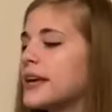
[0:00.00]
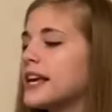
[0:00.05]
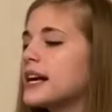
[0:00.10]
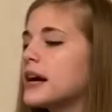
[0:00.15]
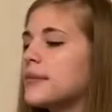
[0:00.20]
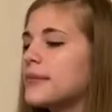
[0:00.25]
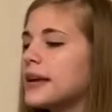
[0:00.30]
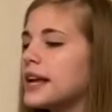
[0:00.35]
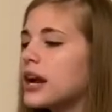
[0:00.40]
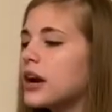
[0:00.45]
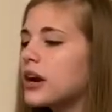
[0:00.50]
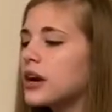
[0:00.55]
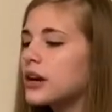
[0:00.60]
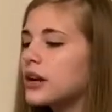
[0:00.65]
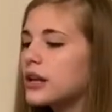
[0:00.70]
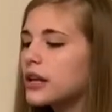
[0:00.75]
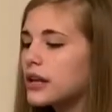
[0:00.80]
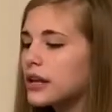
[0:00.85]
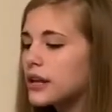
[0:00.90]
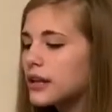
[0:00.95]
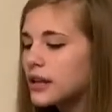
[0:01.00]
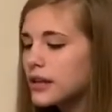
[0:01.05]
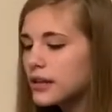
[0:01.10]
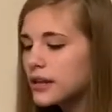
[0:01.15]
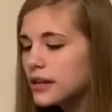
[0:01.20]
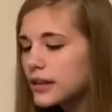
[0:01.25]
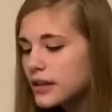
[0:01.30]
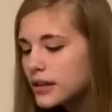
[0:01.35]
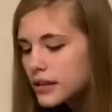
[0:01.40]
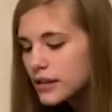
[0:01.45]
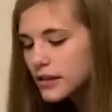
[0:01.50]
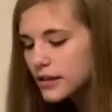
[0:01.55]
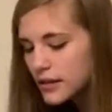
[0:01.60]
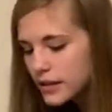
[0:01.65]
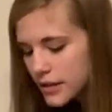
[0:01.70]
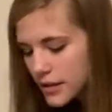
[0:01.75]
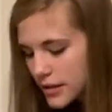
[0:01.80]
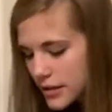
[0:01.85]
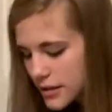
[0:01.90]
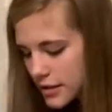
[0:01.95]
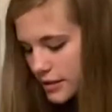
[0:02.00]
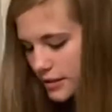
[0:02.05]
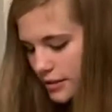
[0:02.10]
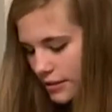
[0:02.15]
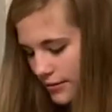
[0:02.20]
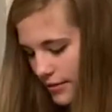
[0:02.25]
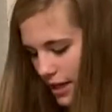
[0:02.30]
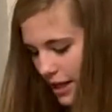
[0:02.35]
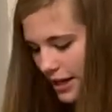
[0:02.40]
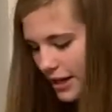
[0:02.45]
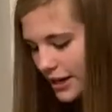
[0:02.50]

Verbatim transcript: come here. Come here.